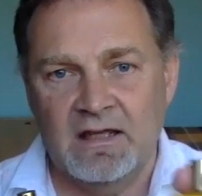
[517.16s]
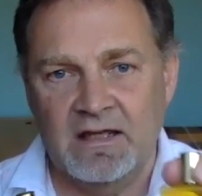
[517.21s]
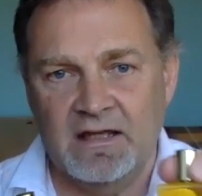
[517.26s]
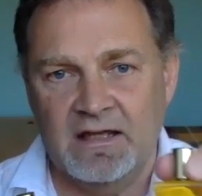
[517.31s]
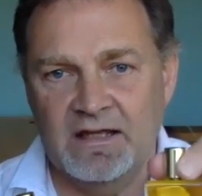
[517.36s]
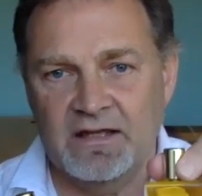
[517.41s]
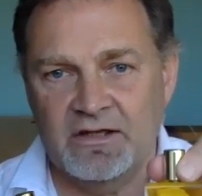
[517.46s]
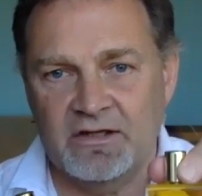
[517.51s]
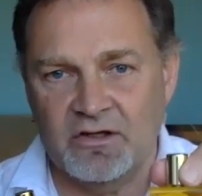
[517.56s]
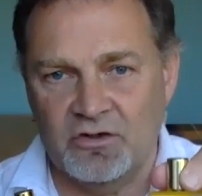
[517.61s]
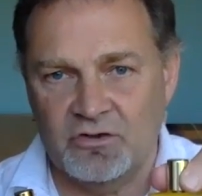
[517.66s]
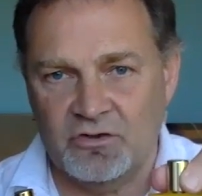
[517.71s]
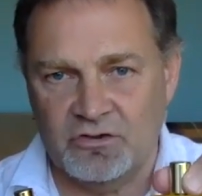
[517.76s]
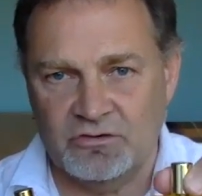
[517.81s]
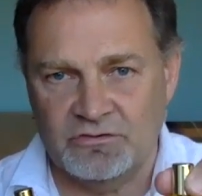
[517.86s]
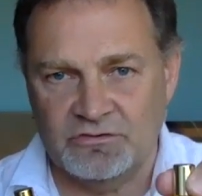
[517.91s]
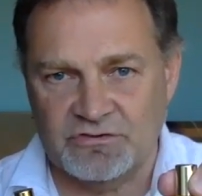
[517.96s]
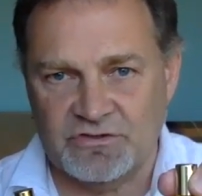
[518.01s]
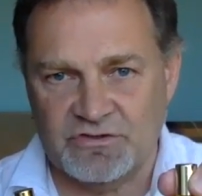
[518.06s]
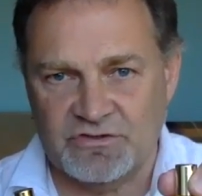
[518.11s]
ego
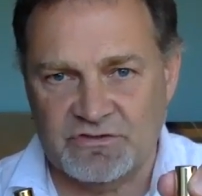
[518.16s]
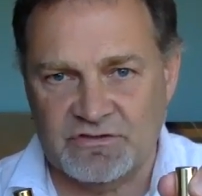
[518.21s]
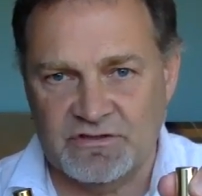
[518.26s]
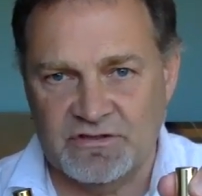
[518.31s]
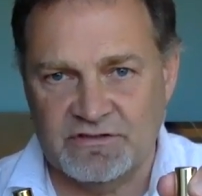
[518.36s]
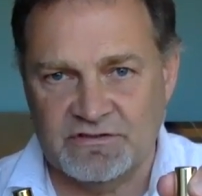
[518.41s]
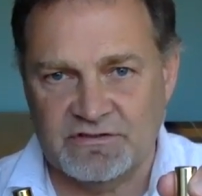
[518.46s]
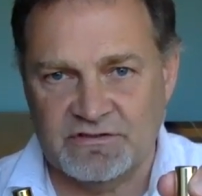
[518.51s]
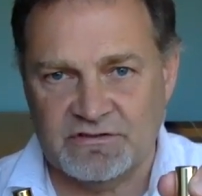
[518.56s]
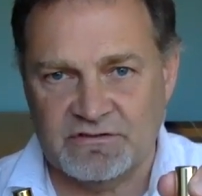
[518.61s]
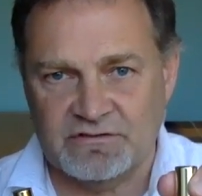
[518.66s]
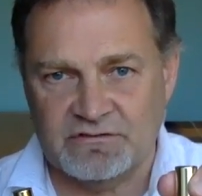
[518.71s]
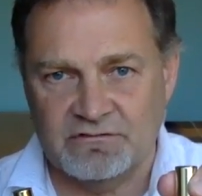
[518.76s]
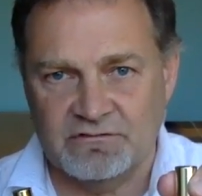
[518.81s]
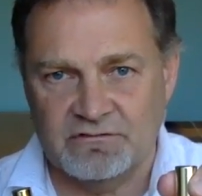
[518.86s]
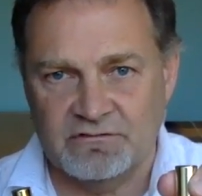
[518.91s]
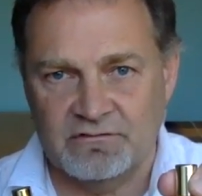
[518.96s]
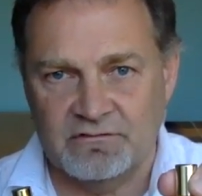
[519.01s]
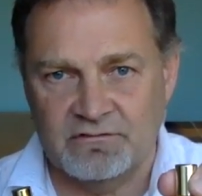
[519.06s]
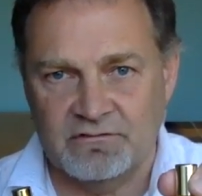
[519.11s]
consciousness.
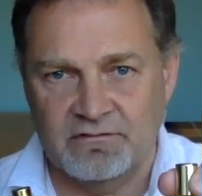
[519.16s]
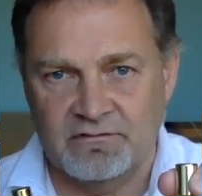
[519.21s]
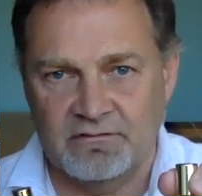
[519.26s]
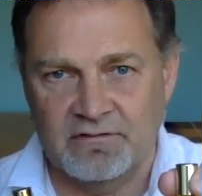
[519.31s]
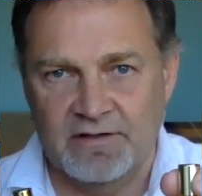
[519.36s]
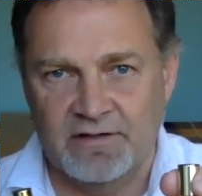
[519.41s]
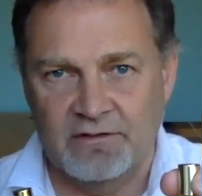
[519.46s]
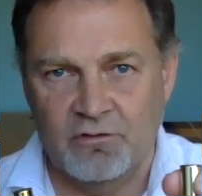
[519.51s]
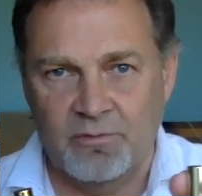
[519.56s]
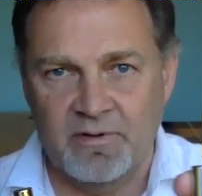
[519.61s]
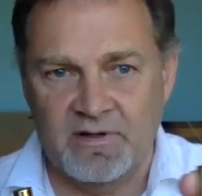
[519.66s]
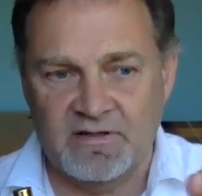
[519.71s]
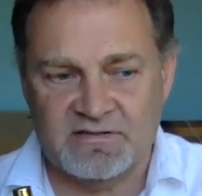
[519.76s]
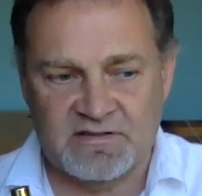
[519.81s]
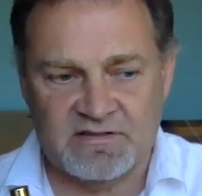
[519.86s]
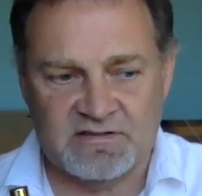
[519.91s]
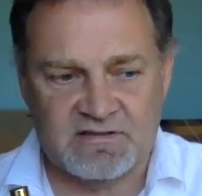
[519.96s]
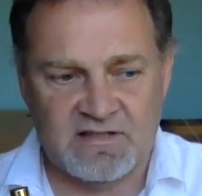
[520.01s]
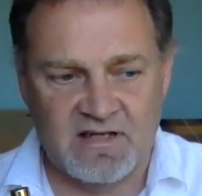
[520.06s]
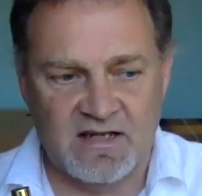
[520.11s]
It will be a
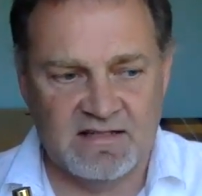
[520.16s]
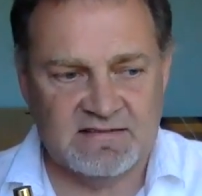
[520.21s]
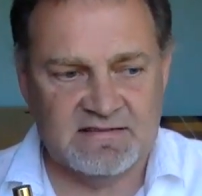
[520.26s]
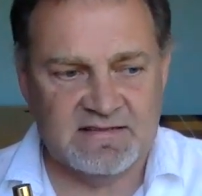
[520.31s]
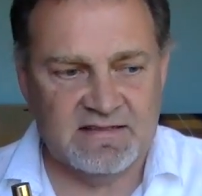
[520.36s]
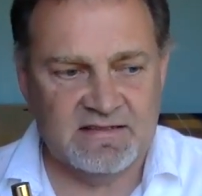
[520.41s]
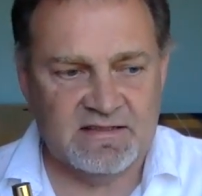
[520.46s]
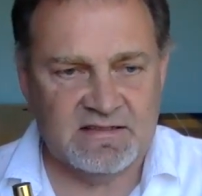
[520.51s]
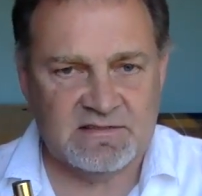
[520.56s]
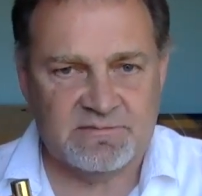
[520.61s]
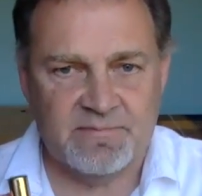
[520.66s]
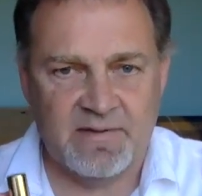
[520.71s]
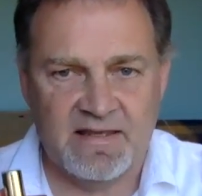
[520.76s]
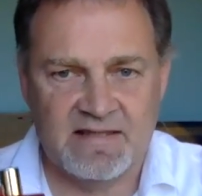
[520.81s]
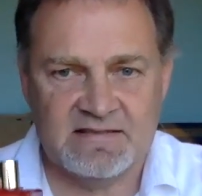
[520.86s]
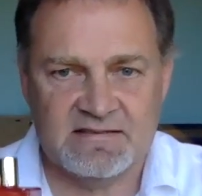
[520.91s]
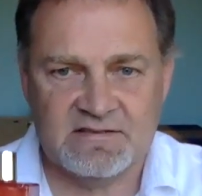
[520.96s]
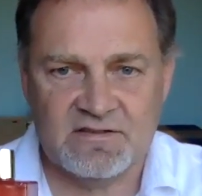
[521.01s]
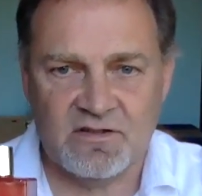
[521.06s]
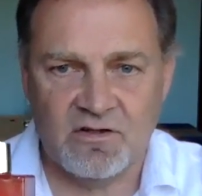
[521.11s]
society that's
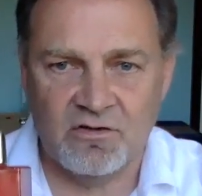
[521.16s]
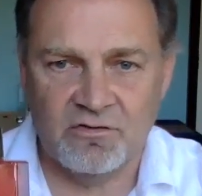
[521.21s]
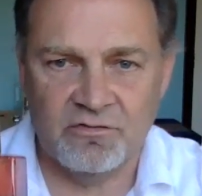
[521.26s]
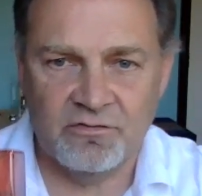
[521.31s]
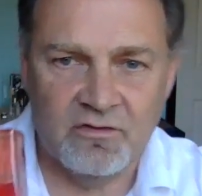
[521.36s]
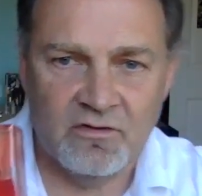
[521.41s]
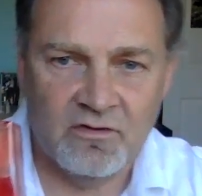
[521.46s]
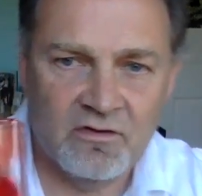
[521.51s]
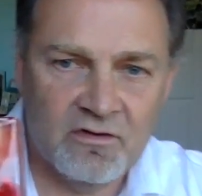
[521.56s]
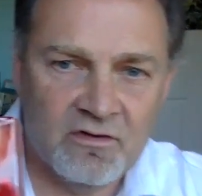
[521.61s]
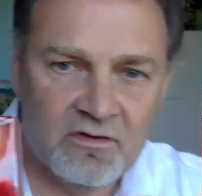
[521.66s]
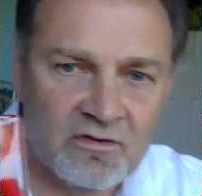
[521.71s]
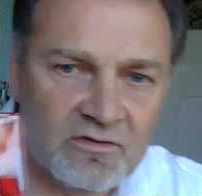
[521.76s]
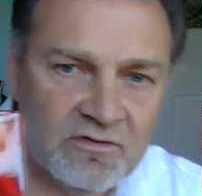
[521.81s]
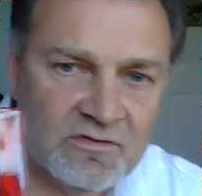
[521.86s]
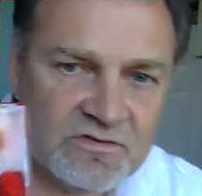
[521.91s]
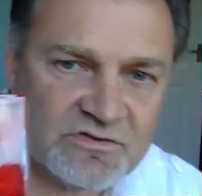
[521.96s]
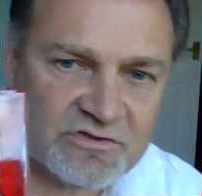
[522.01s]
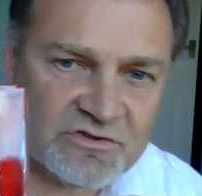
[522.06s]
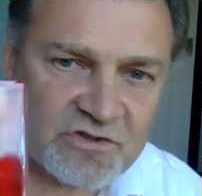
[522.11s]
based on
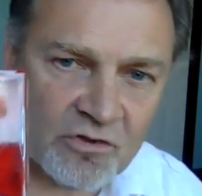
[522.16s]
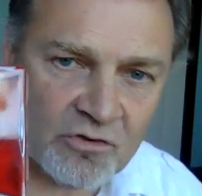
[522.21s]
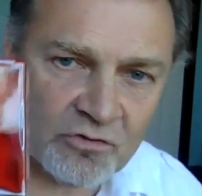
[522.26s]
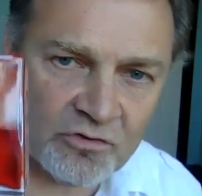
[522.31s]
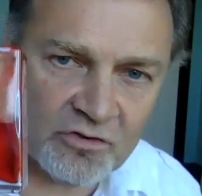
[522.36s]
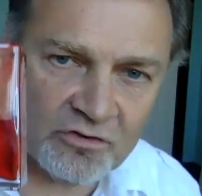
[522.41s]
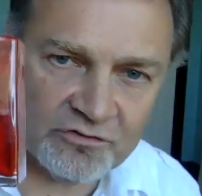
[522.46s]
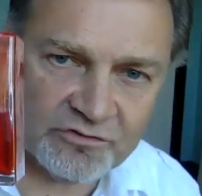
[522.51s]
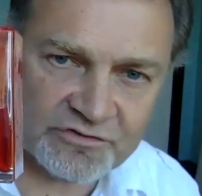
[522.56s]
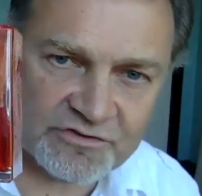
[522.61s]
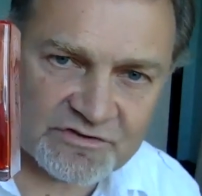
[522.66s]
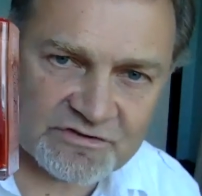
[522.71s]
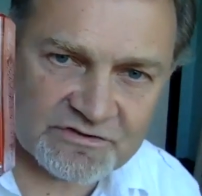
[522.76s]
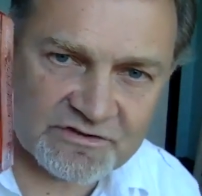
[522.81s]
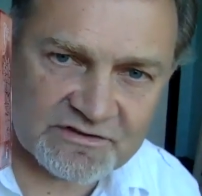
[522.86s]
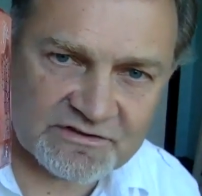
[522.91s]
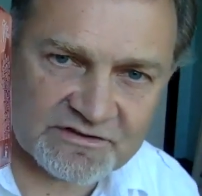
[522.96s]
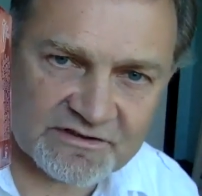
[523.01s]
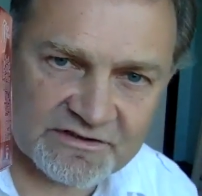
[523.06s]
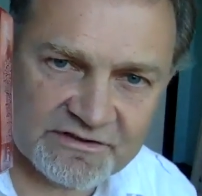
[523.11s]
soul
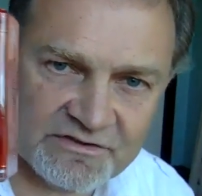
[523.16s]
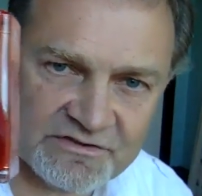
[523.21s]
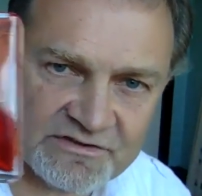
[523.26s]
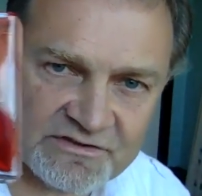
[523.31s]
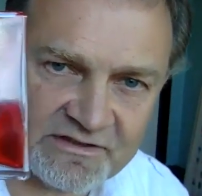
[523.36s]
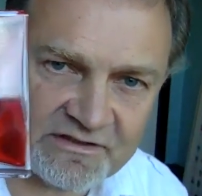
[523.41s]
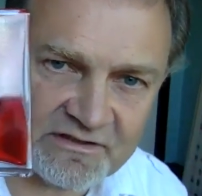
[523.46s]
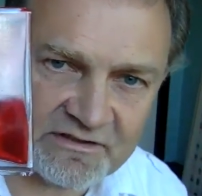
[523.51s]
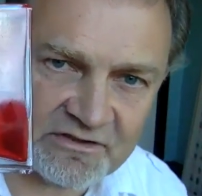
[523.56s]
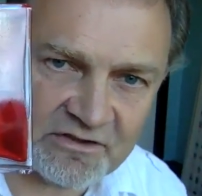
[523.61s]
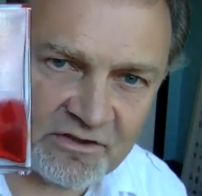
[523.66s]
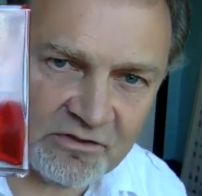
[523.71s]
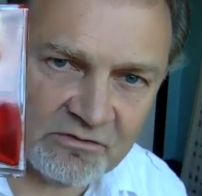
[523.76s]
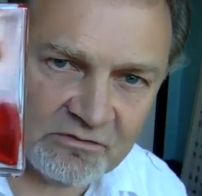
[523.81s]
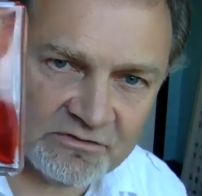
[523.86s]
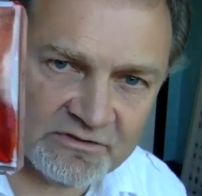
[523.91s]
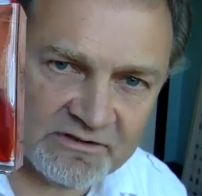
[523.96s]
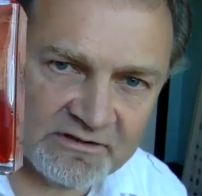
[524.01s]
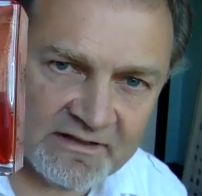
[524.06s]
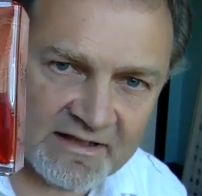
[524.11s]
consciousness. Can you see the
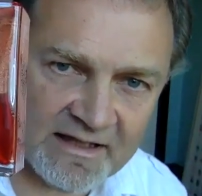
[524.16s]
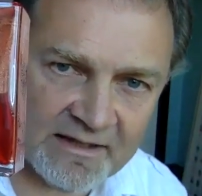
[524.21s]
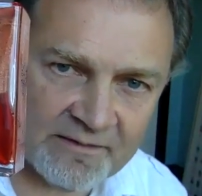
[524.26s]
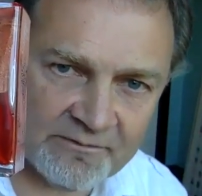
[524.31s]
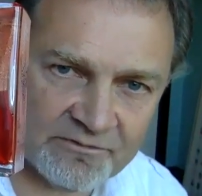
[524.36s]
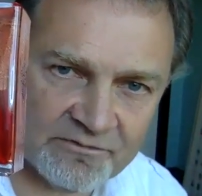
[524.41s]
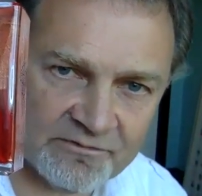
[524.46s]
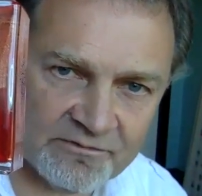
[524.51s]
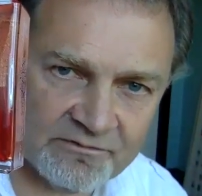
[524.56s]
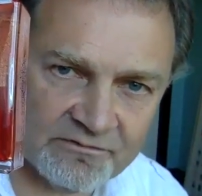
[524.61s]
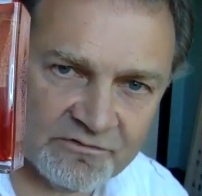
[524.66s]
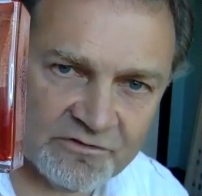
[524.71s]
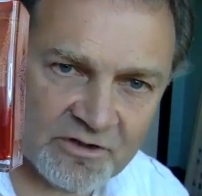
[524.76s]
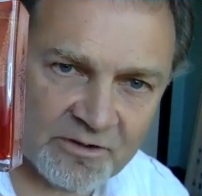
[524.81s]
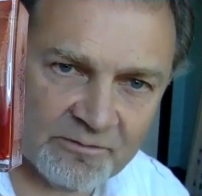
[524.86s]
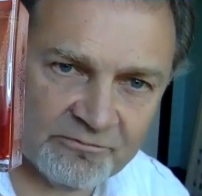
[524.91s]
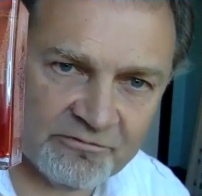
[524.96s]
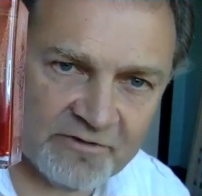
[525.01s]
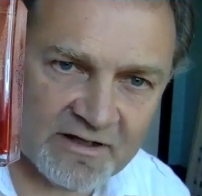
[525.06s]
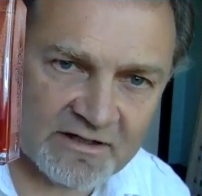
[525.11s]
gold in that
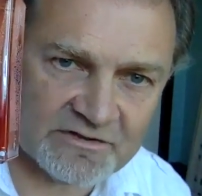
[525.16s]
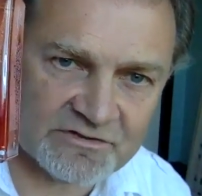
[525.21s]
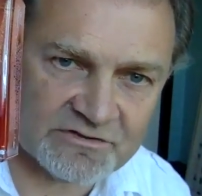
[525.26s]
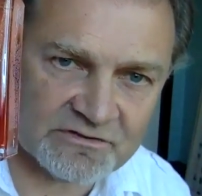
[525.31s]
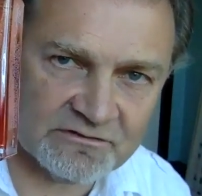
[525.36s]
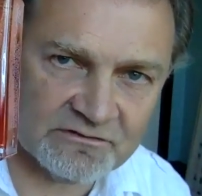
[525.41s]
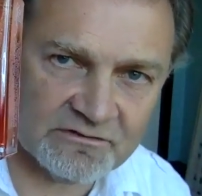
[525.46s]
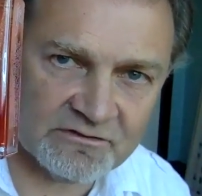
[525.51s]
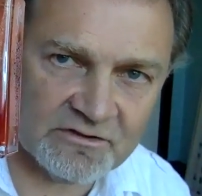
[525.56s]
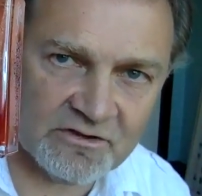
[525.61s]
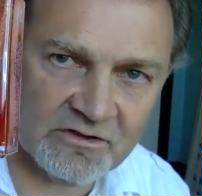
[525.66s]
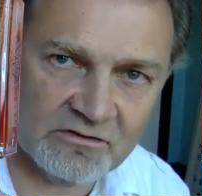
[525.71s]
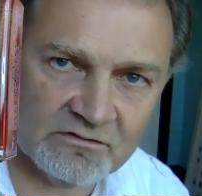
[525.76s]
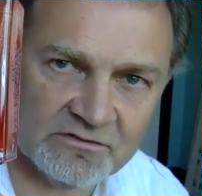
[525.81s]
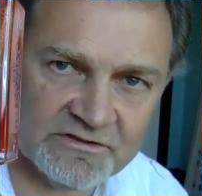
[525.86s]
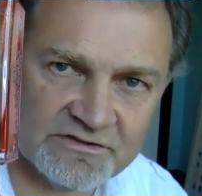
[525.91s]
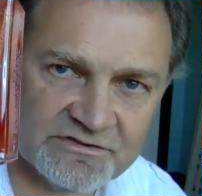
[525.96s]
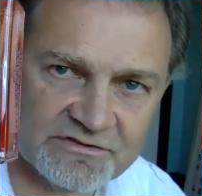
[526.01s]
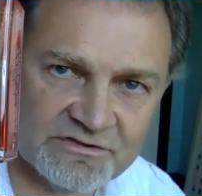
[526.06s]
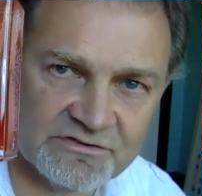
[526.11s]
top fraction? Gold
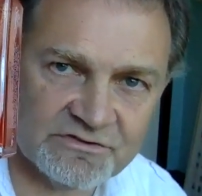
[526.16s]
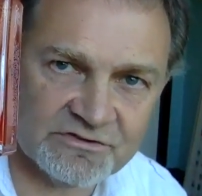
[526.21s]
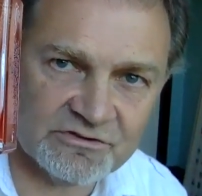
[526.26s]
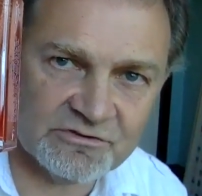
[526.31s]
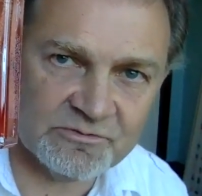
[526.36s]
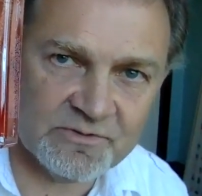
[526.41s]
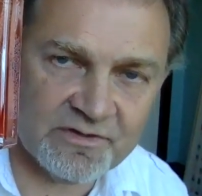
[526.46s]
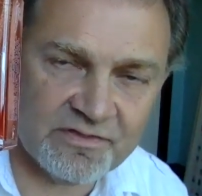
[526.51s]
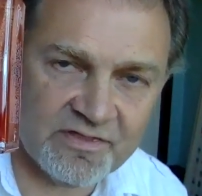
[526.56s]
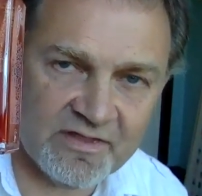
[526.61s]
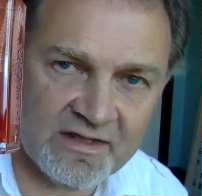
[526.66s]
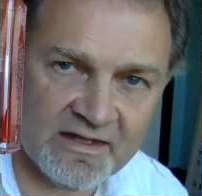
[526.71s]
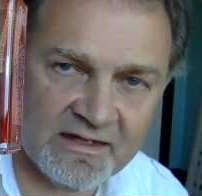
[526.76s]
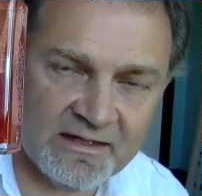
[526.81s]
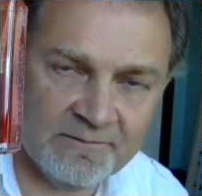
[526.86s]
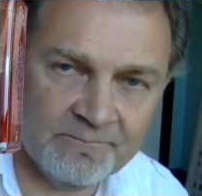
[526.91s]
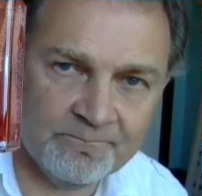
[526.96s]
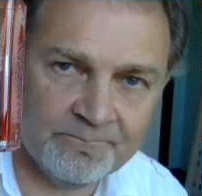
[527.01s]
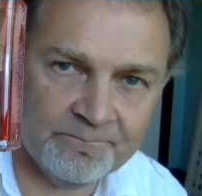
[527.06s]
is to do with the